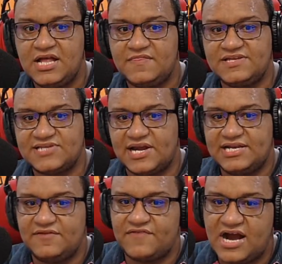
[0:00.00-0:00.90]
The
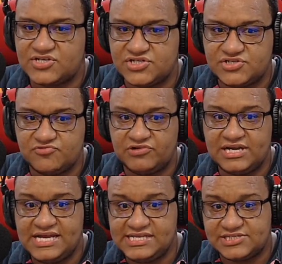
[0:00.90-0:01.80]
second infractions
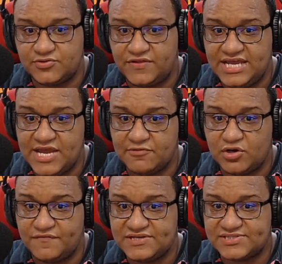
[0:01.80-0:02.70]
relate to the
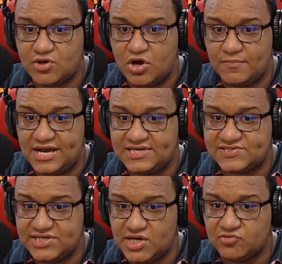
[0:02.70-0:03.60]
airing of a song by
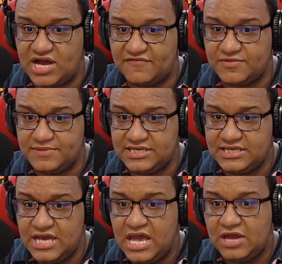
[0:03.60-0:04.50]
singer Ravi
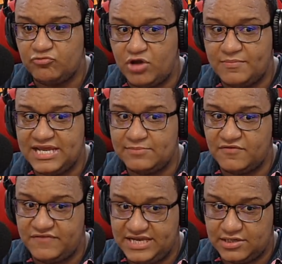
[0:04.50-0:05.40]
B, Rum in
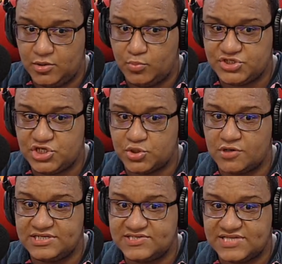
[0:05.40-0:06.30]
Mavane, which the
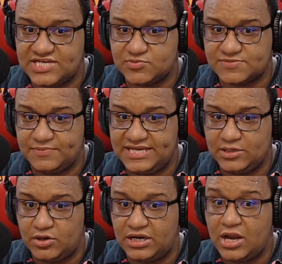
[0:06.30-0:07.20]
authority says was
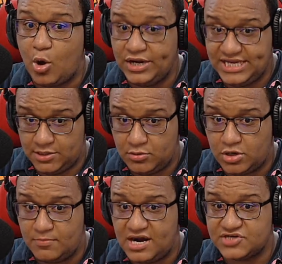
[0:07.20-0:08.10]
played on air
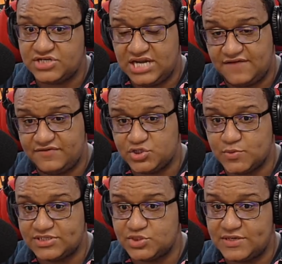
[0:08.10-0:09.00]
on March 11,
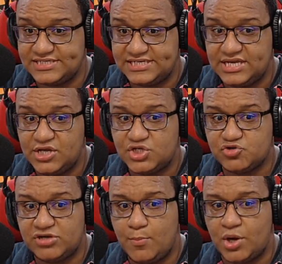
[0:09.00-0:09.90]
2020
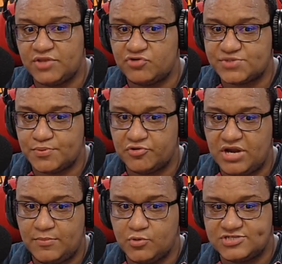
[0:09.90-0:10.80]
during the Morning Rush
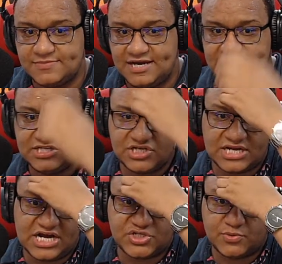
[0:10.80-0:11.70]
program hosted by DJ
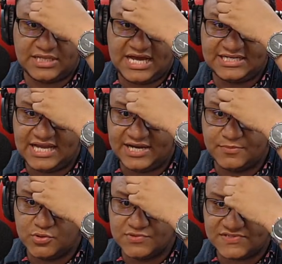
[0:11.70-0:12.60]
Casual and Alana
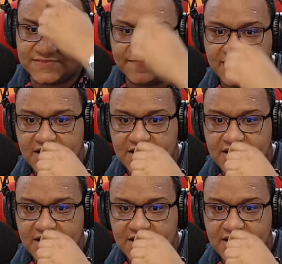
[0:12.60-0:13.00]
Bose.